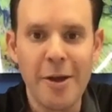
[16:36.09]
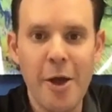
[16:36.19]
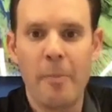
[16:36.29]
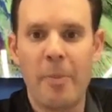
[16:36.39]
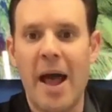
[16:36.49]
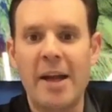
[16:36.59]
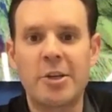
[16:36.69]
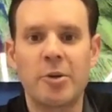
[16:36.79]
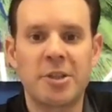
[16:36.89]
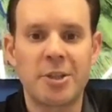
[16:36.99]
but I
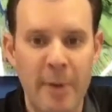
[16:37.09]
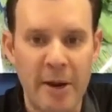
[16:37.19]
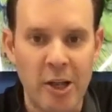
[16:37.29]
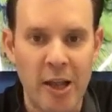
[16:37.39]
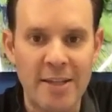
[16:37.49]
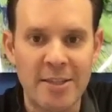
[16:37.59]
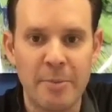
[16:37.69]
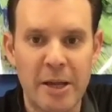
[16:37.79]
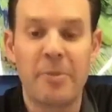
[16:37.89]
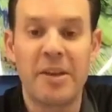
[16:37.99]
chose to specialize and
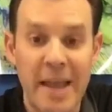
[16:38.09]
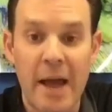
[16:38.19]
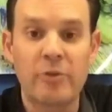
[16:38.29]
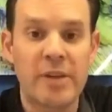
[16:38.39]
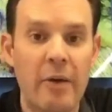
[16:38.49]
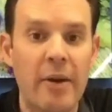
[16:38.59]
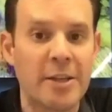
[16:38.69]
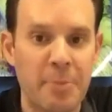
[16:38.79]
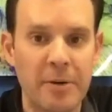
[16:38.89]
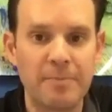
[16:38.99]
become the downtown expert.